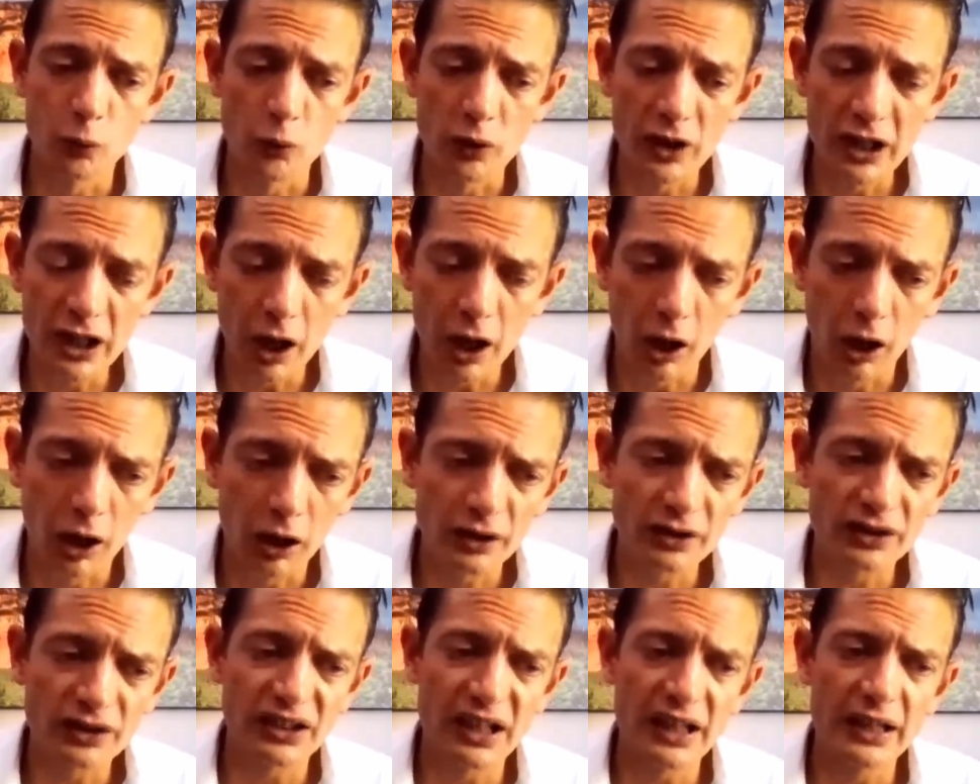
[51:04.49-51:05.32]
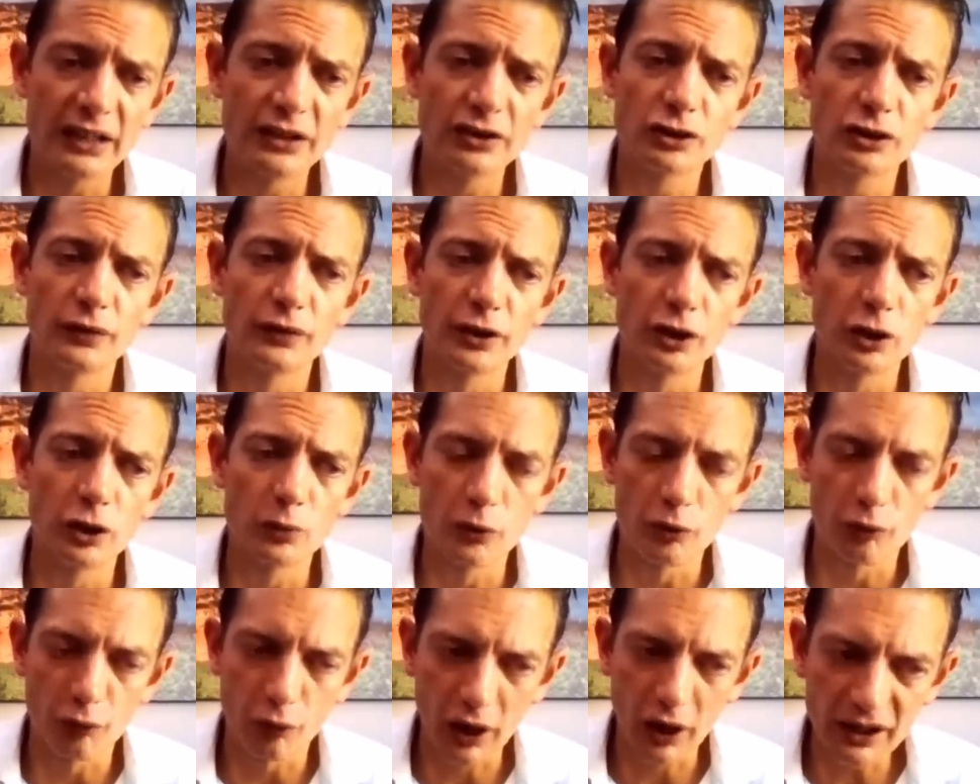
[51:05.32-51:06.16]
We are saying to the
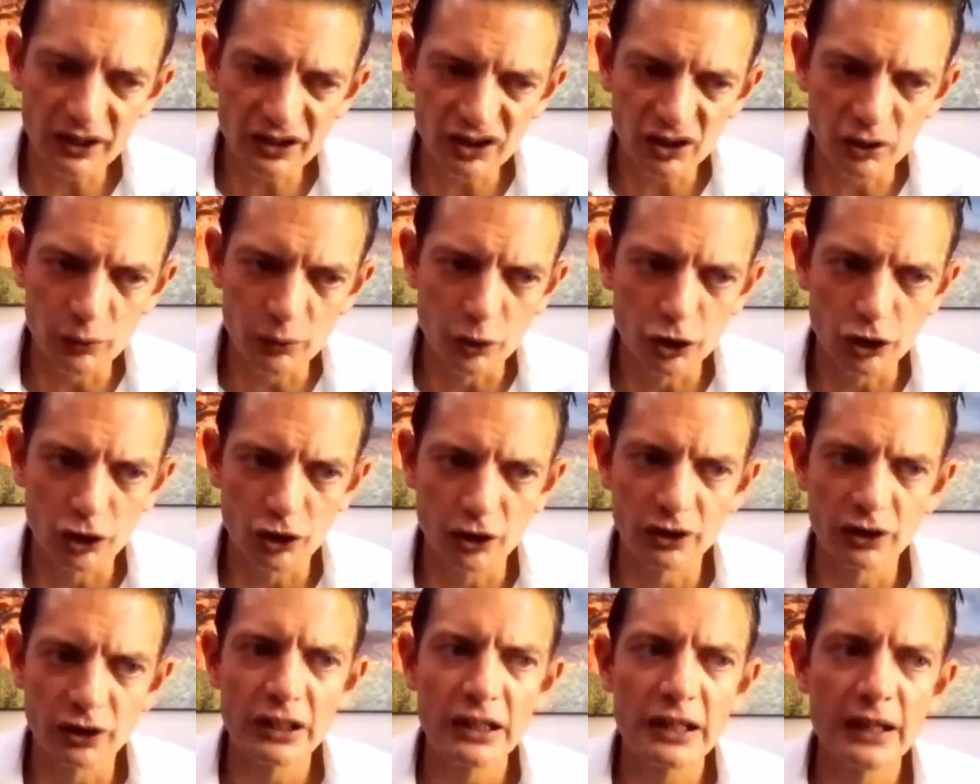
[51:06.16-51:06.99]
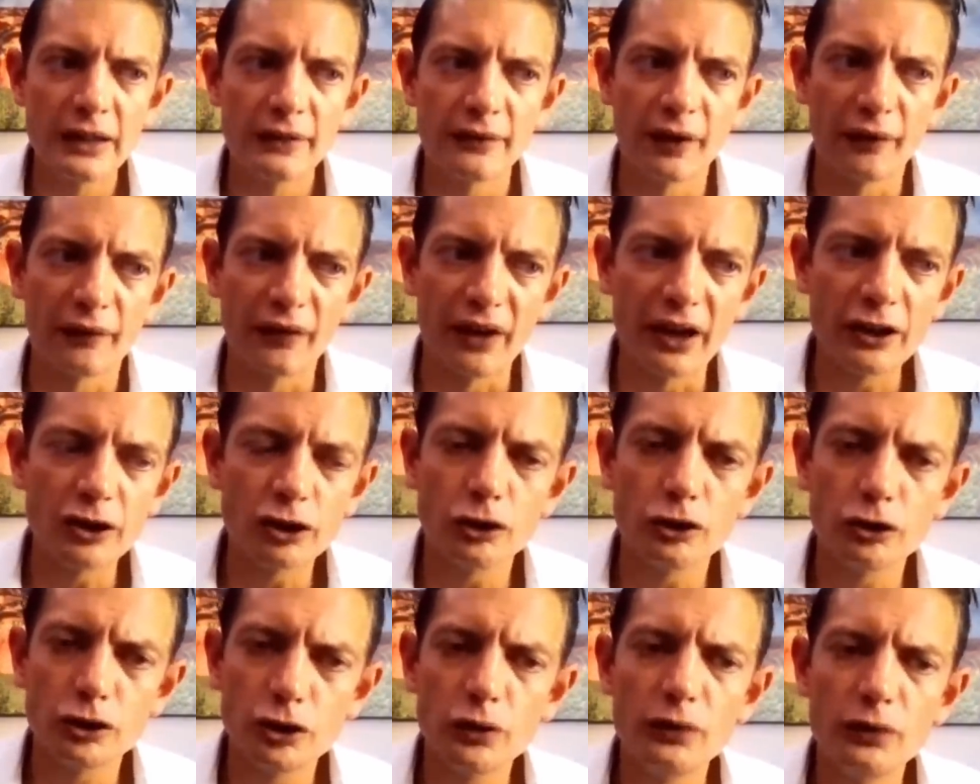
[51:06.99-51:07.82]
Human Rights Commission that they
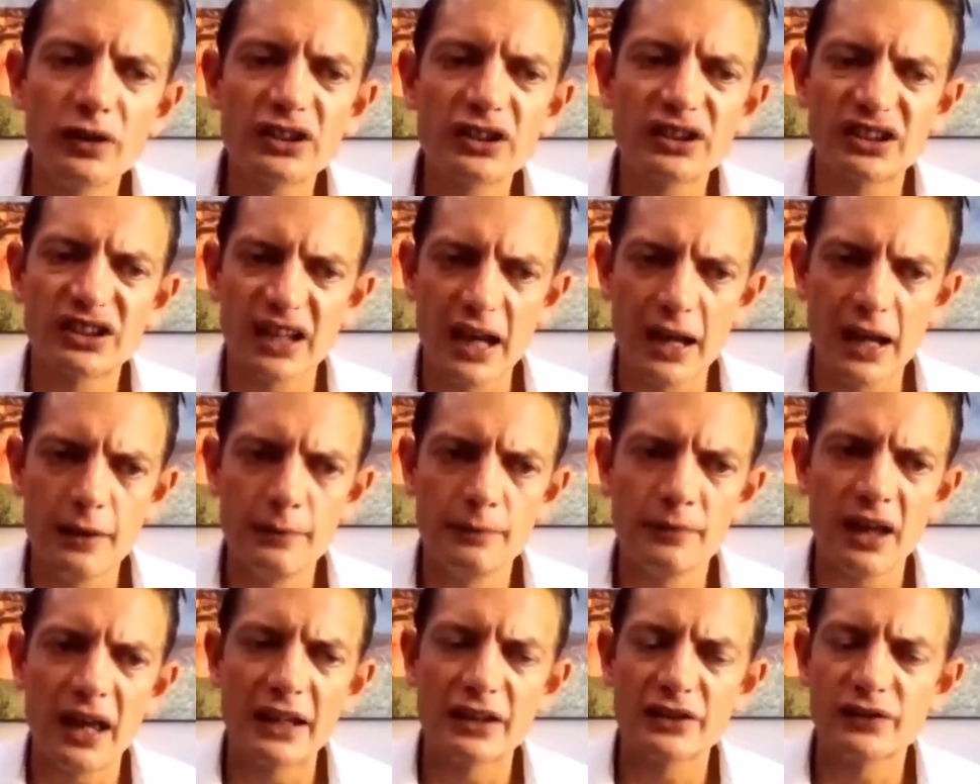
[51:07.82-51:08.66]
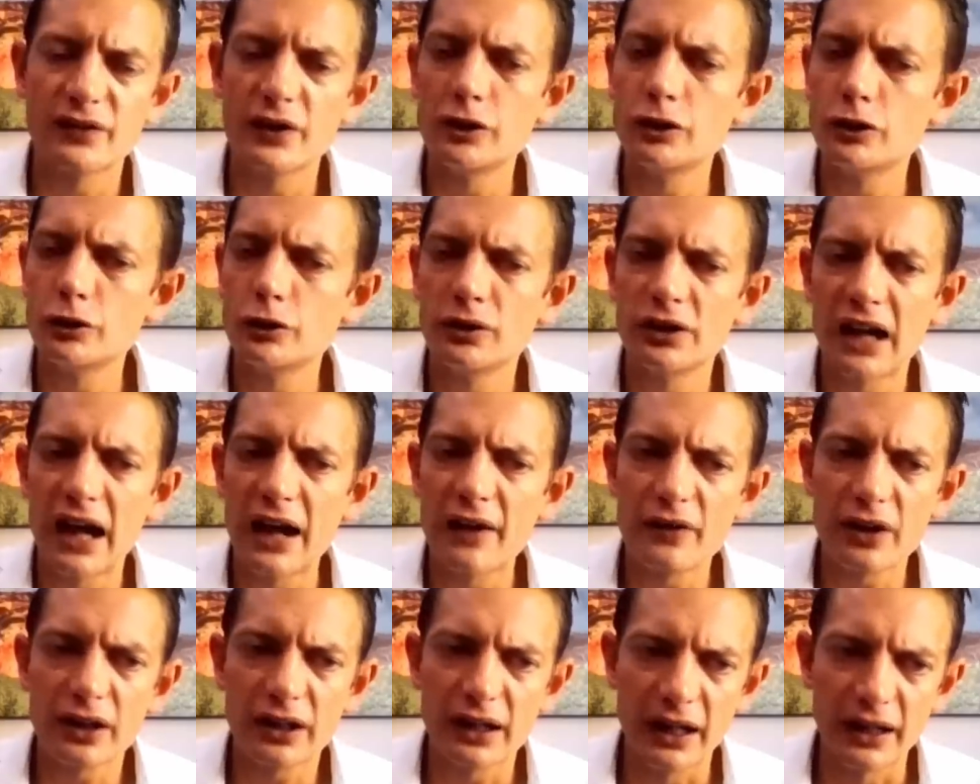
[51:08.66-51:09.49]
should do the same as they do in
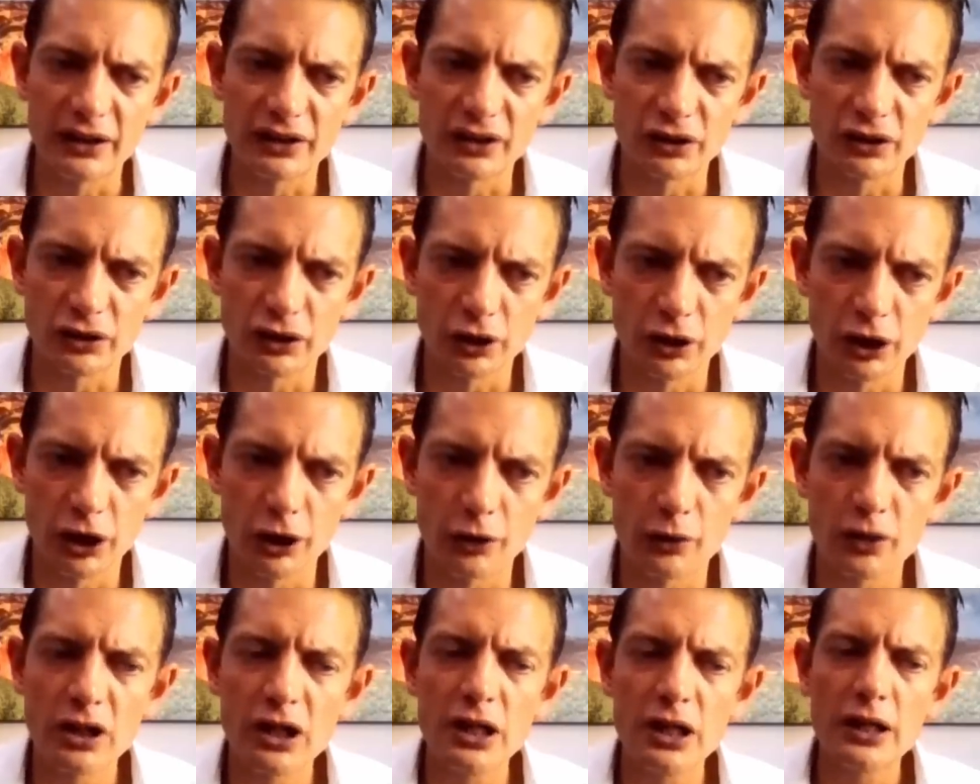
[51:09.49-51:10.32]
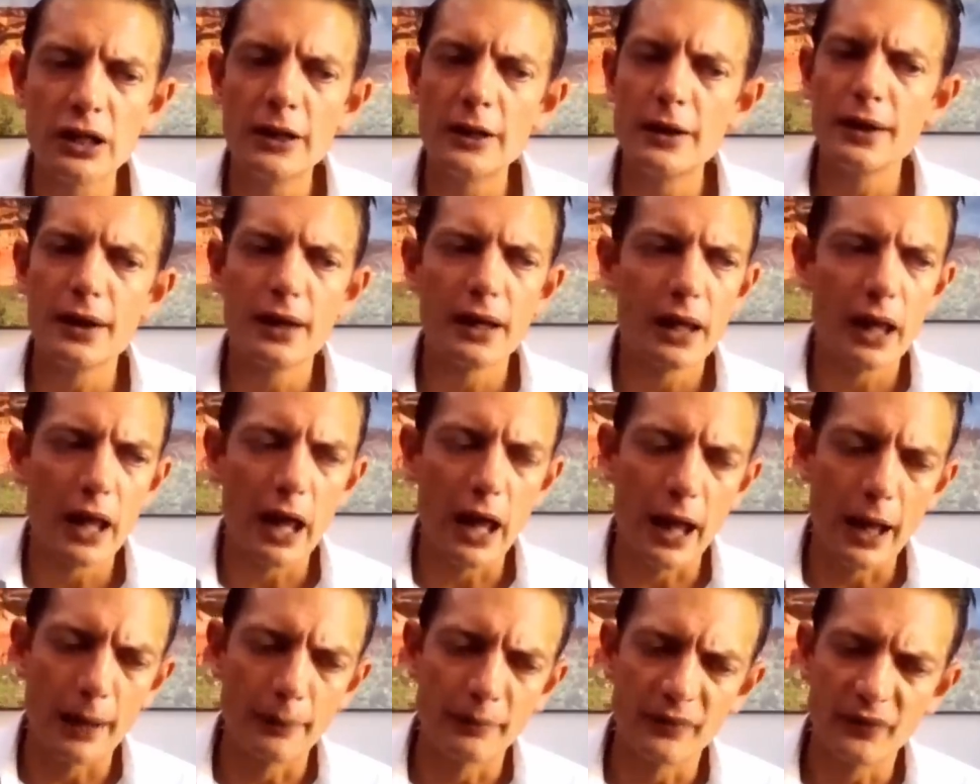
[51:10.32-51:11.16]
other cases. You know,
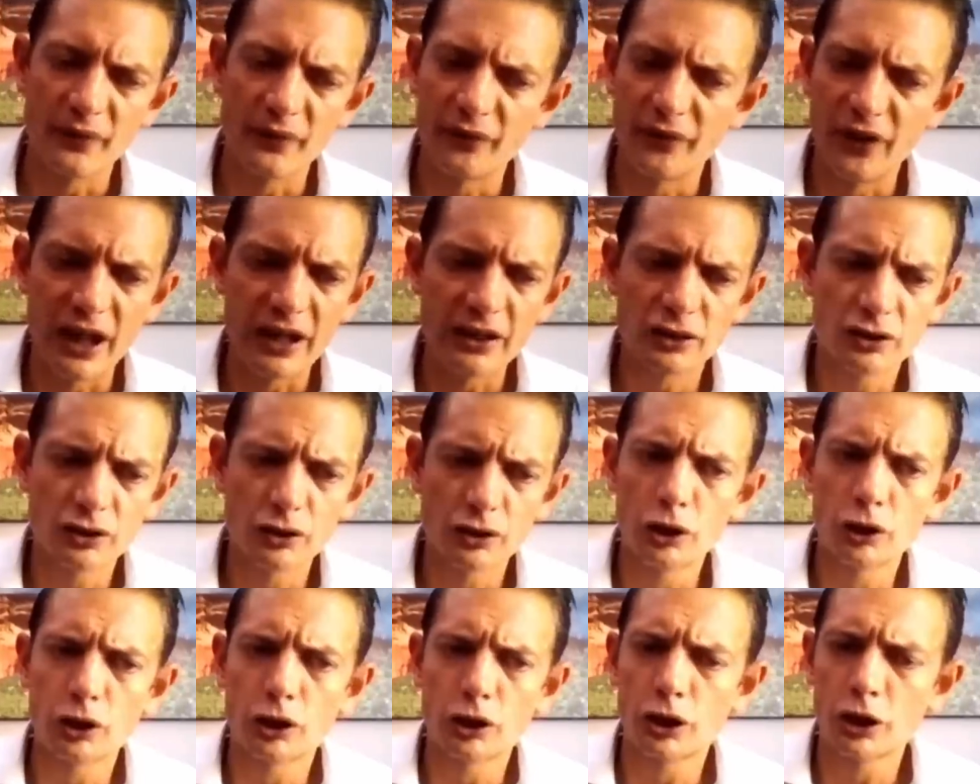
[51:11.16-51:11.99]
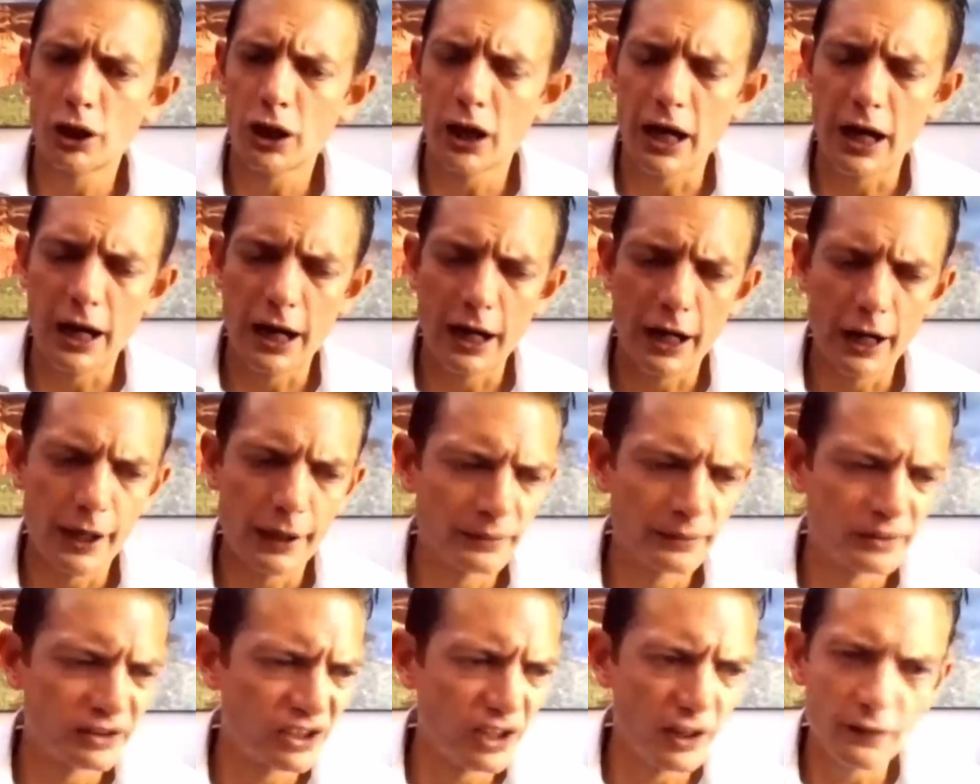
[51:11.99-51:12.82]
they took
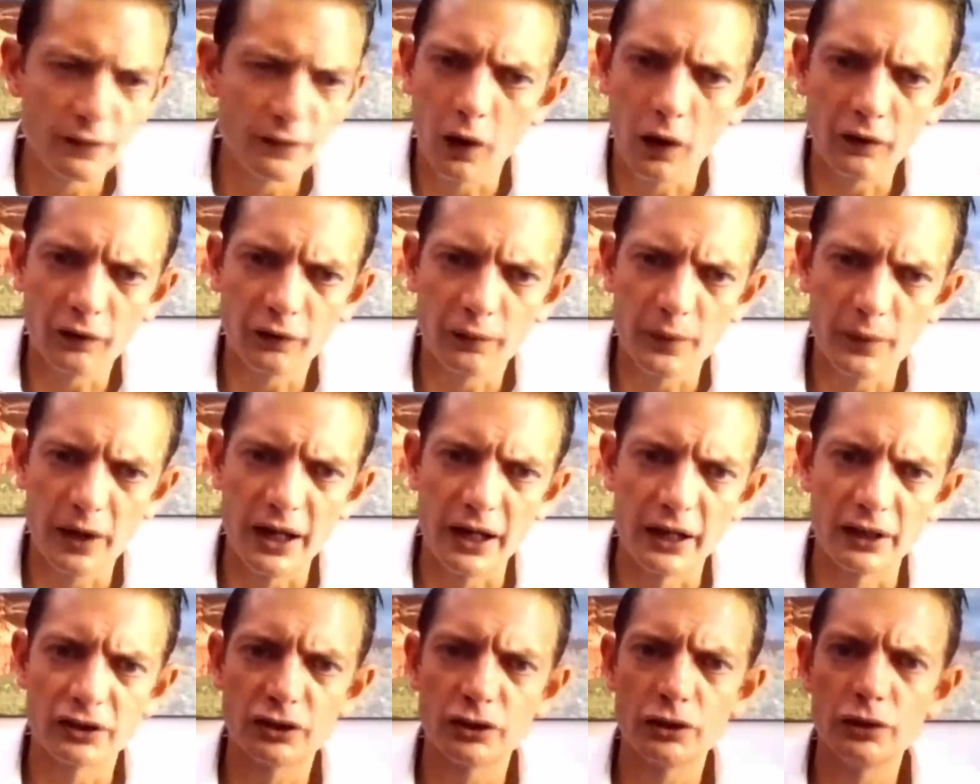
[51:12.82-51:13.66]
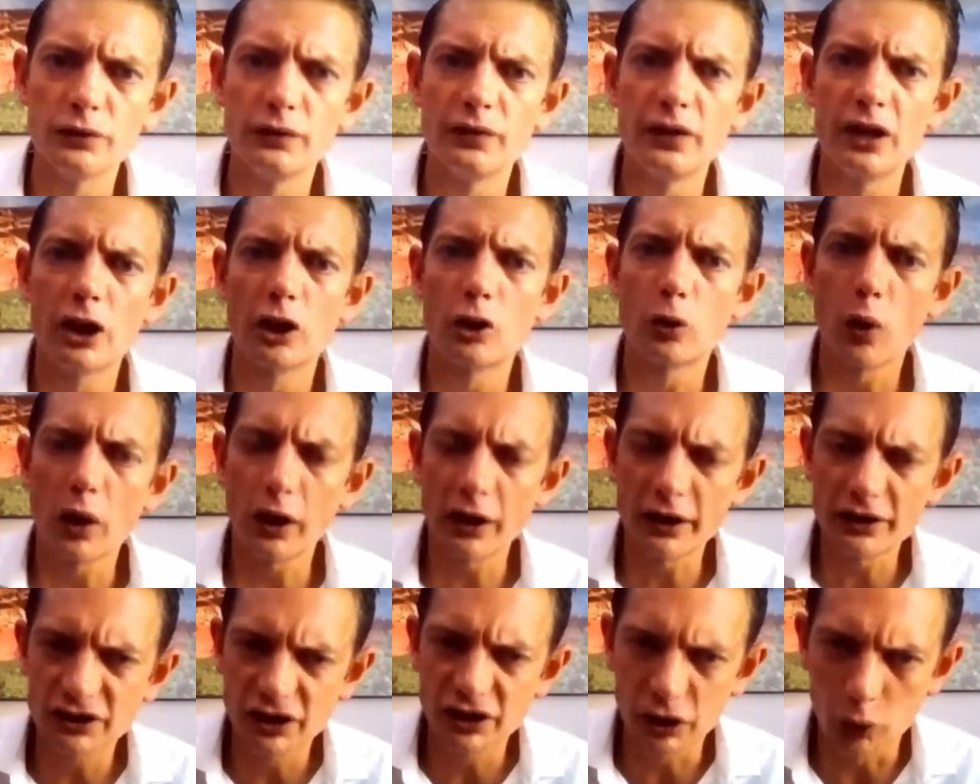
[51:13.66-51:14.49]
Steve Hofmeyr to the
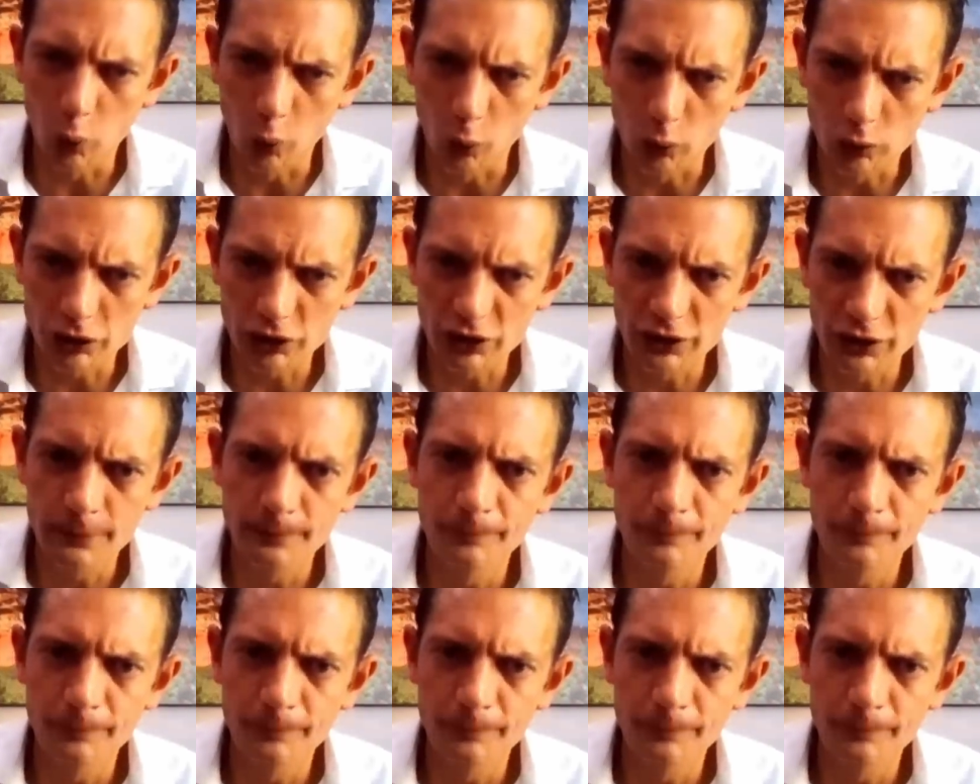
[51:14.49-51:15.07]
Equality Court.